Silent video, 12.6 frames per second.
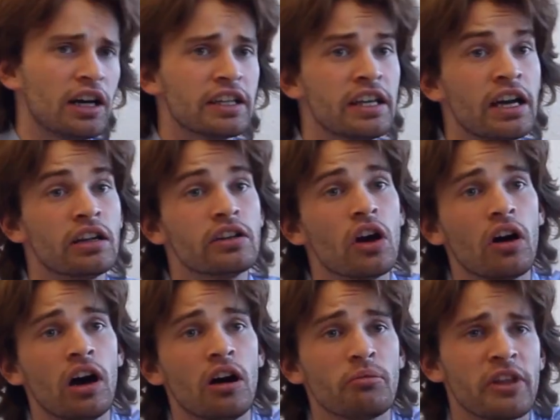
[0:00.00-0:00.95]
Yeah, no,
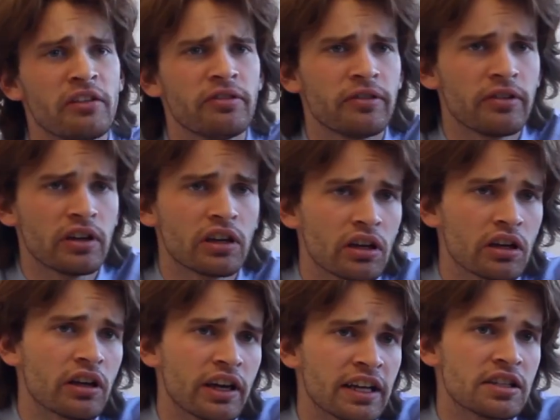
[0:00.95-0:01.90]

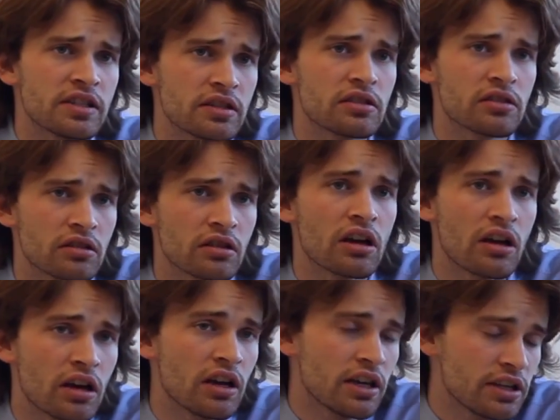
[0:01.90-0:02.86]
it's
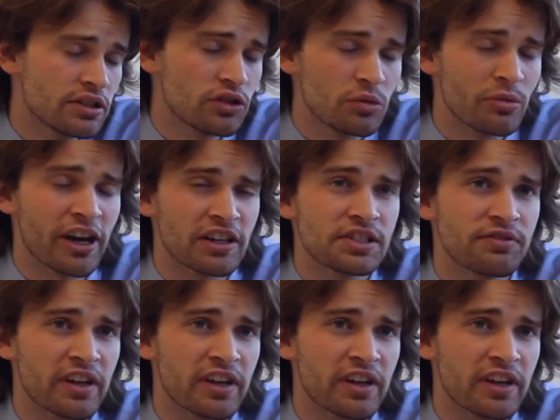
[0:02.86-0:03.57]
too bad it's